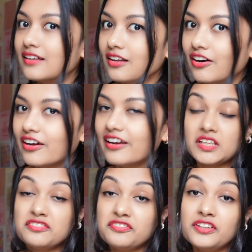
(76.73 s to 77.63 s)
a lot.
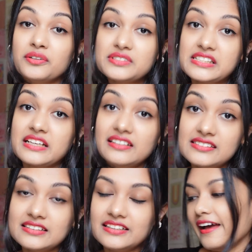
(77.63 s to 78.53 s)
It flows nicely.